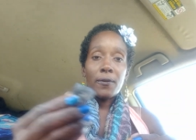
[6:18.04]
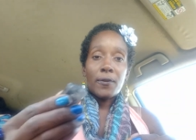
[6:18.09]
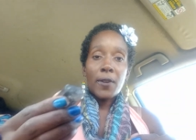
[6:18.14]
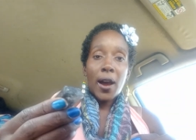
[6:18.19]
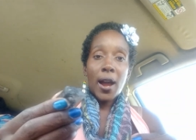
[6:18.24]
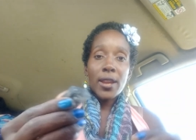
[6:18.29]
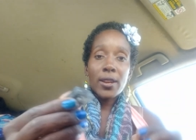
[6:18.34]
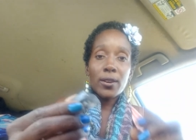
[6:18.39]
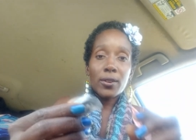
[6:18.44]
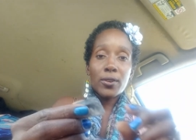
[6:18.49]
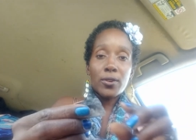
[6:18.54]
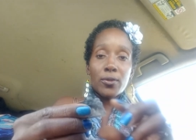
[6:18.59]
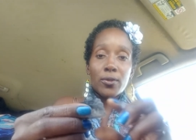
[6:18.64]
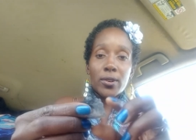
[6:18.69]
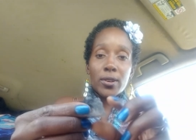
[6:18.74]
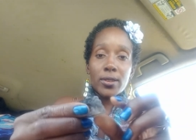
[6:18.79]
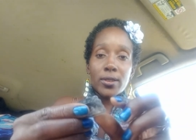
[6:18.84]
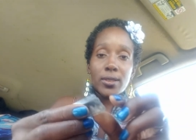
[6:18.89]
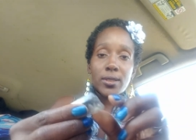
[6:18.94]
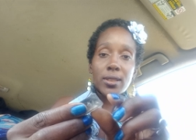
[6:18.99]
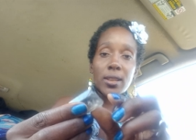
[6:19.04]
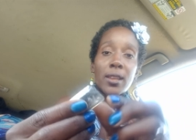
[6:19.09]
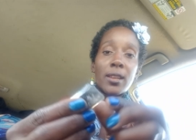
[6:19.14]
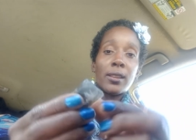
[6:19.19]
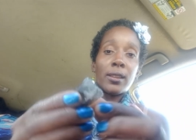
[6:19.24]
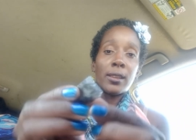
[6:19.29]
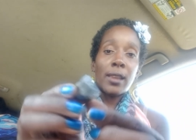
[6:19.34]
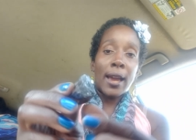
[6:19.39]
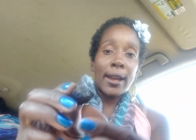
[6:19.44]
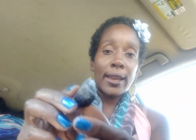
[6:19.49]
Fire quartz, see,
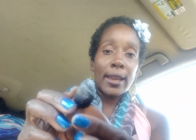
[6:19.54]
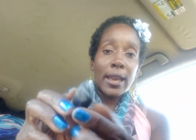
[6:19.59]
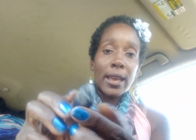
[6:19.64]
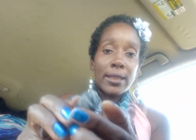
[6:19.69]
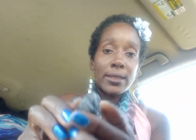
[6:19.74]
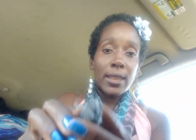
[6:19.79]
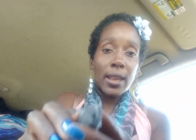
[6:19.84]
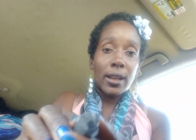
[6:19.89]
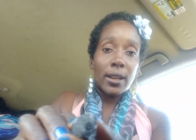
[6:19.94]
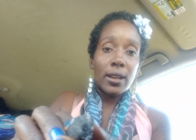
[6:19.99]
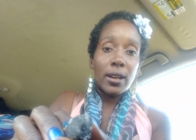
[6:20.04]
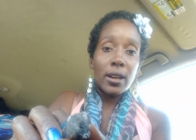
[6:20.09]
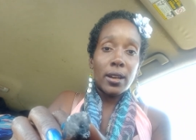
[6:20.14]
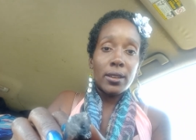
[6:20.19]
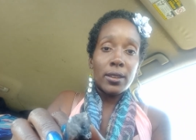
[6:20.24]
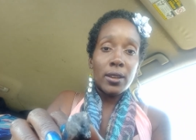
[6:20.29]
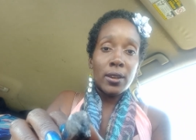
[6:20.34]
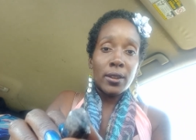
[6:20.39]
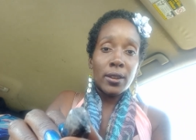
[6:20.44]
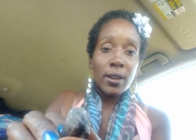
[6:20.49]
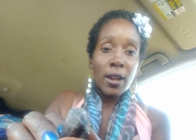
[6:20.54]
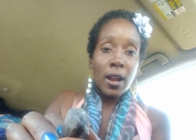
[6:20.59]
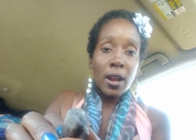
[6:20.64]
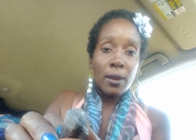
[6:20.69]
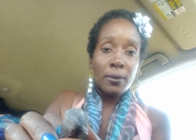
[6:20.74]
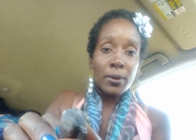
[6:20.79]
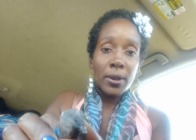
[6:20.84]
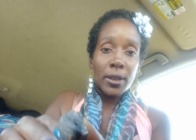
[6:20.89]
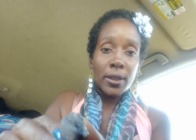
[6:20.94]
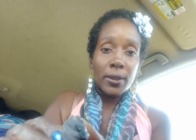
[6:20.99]
it look like it has that cutting on it
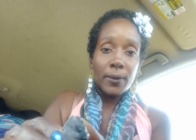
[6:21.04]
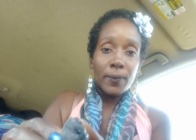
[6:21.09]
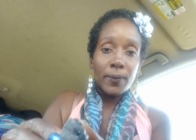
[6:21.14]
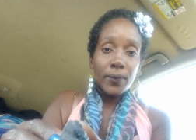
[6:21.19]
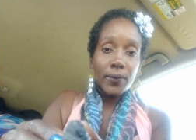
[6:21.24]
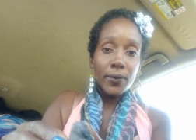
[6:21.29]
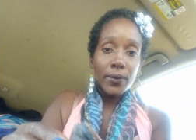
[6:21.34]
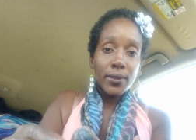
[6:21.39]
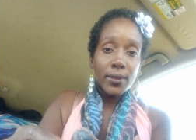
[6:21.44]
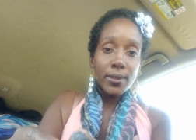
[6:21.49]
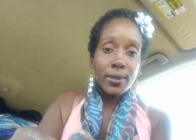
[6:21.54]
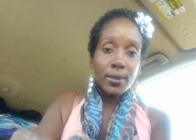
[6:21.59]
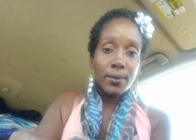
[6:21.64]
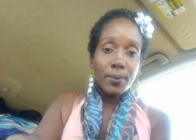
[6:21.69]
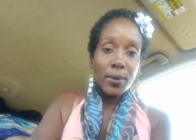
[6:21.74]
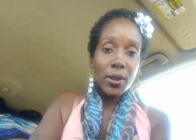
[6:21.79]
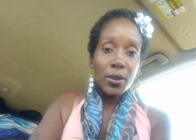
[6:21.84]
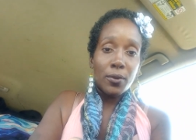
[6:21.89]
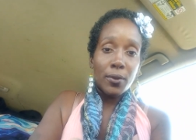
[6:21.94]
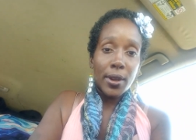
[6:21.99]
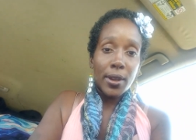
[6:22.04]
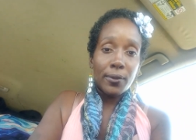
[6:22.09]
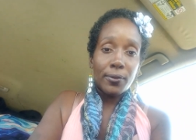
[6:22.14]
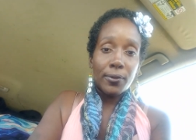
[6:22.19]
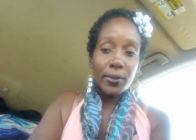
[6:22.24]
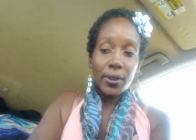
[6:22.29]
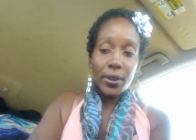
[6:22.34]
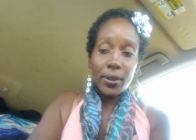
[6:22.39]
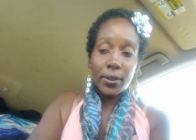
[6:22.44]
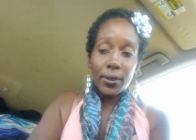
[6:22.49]
already. It's great
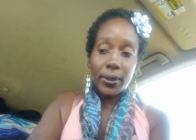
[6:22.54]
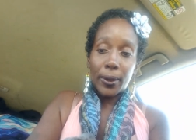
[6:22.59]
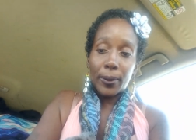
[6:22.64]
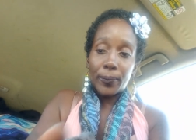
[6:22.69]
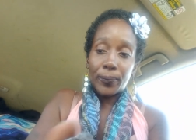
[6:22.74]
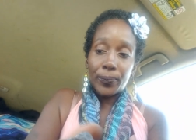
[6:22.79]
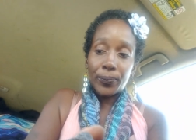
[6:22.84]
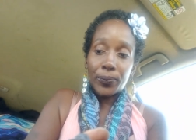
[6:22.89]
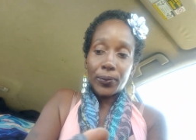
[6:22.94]
for healing.